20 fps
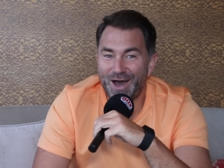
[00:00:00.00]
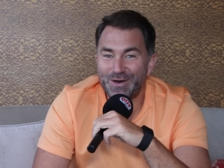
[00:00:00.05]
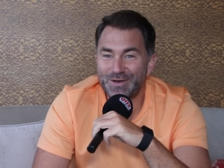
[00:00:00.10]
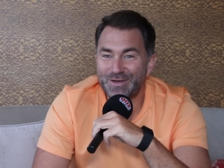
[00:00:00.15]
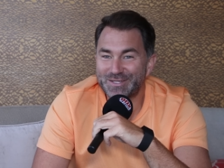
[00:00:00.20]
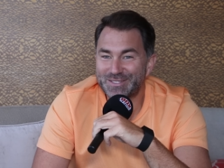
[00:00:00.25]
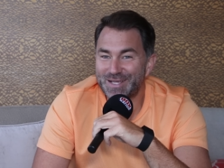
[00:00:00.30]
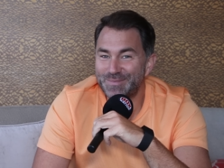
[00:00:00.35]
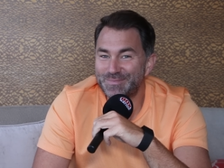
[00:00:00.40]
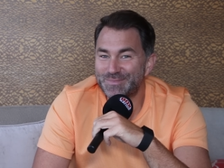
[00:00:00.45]
uh,
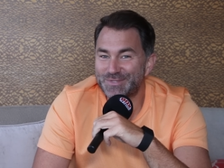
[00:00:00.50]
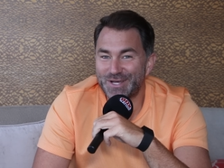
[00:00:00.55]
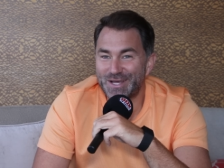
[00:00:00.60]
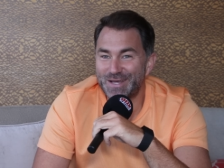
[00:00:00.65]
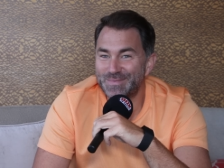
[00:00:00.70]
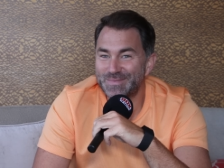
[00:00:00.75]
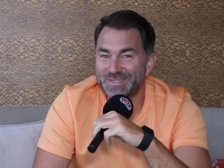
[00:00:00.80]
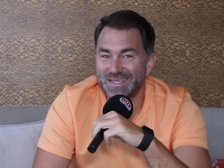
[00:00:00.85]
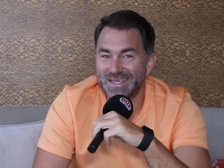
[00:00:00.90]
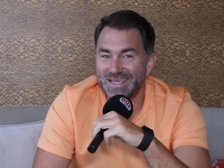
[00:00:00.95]

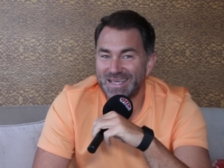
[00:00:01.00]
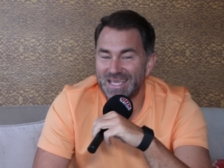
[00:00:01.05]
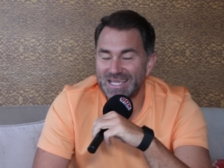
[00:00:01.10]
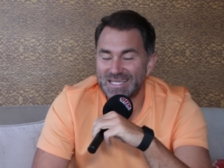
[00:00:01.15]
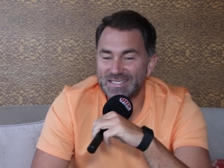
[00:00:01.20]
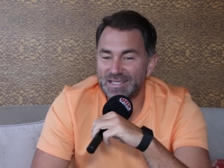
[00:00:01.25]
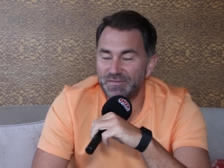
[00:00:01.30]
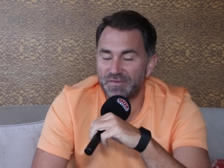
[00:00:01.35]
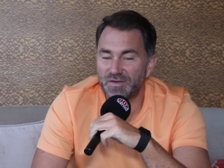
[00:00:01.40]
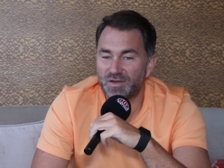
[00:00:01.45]
sometimes it's
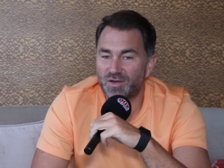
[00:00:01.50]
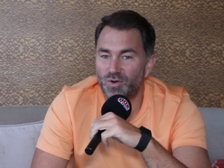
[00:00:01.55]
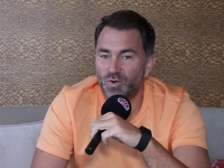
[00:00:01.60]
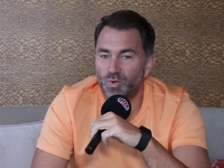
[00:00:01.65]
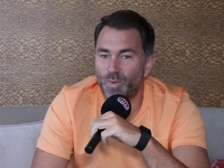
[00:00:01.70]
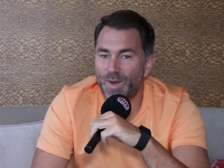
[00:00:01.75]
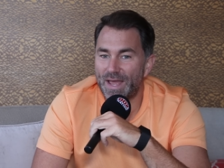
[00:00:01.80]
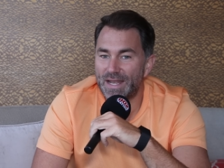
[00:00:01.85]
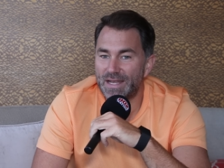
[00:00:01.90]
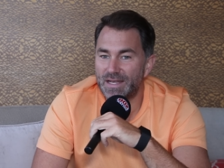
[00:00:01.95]
difficult
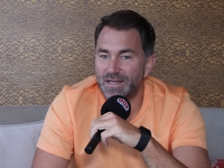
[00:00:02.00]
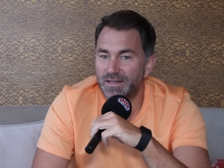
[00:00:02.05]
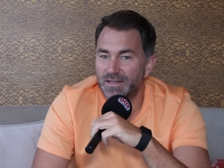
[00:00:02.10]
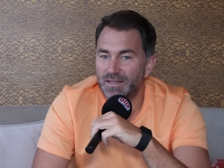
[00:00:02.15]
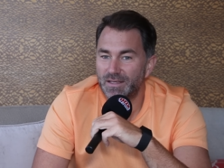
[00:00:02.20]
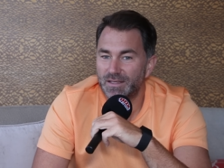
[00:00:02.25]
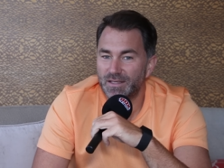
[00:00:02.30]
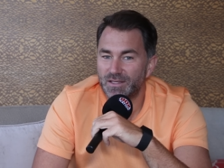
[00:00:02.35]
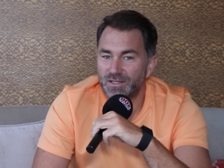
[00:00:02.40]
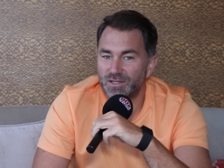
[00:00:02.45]
when
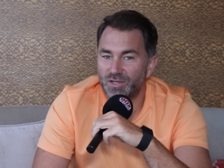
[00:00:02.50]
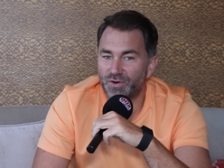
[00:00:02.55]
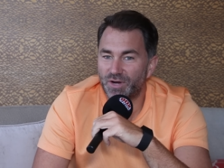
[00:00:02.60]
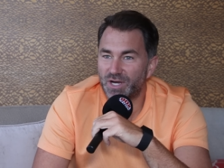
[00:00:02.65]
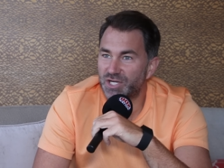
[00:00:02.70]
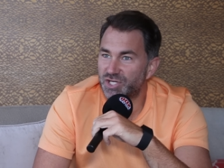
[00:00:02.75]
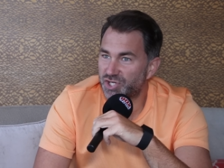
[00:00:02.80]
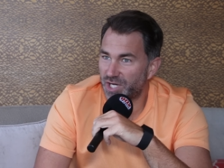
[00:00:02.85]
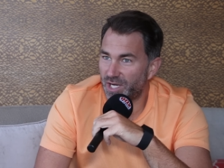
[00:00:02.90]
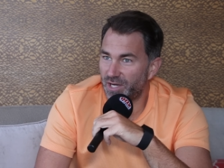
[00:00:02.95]
you're
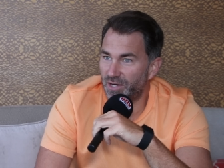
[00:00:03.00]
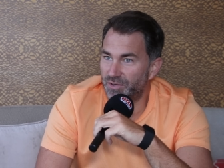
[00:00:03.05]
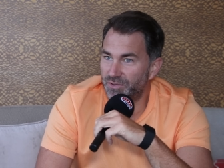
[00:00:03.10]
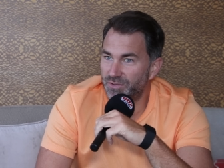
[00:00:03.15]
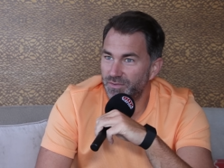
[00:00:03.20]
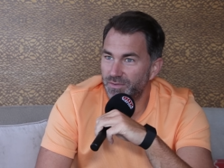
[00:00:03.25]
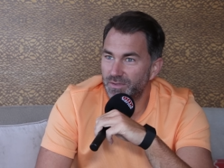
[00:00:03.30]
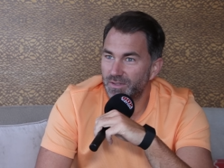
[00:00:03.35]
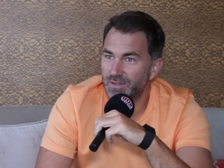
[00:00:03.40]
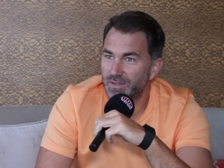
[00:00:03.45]
at a show,